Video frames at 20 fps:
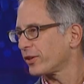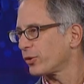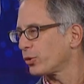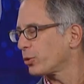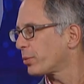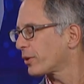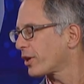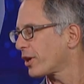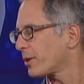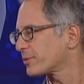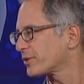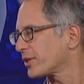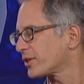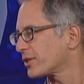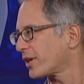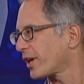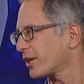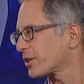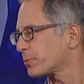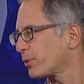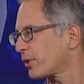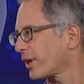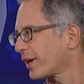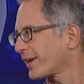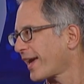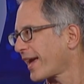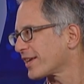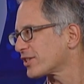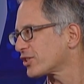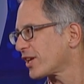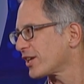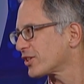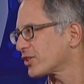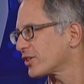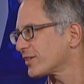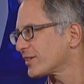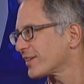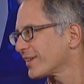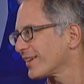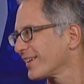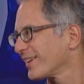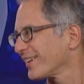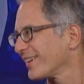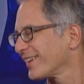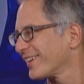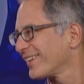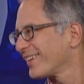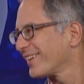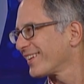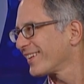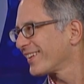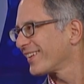you would become such an expert on gas stations? No,